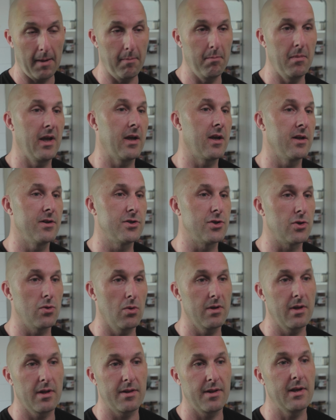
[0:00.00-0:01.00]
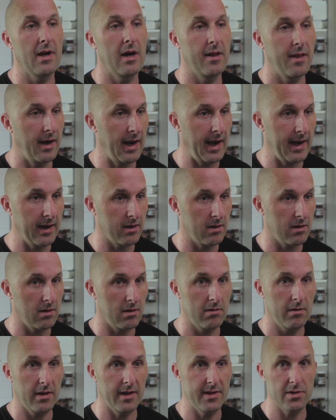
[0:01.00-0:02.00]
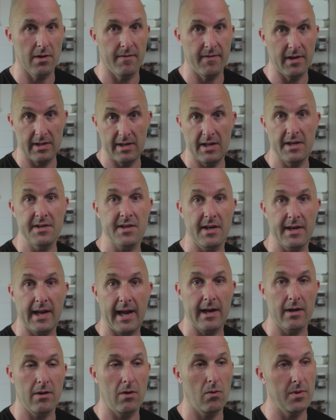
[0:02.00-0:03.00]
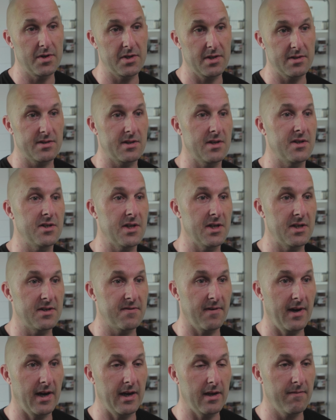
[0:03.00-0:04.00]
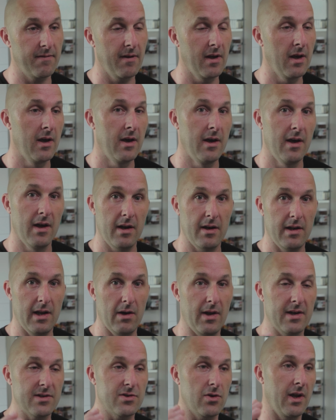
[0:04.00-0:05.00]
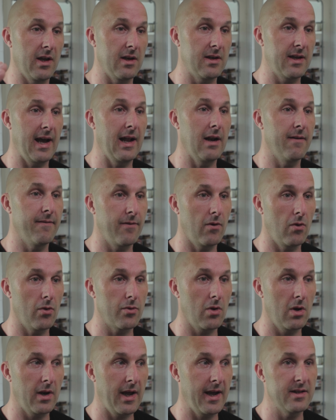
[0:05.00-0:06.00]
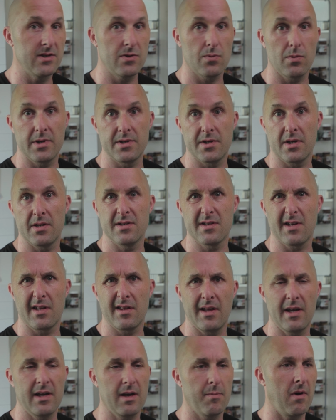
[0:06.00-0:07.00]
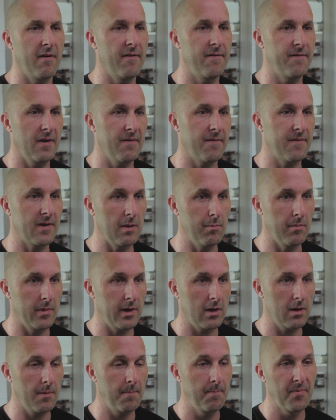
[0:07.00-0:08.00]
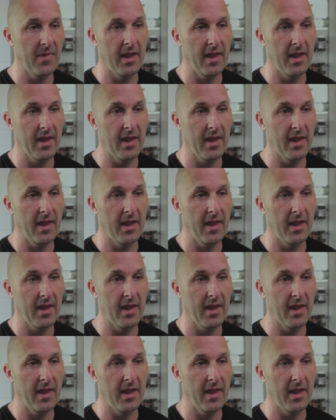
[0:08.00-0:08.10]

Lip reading: I'm making sure that the other angle is of a decent angle, which is the GH5. Now that's on a telephoto lens, which is I think about 50mm.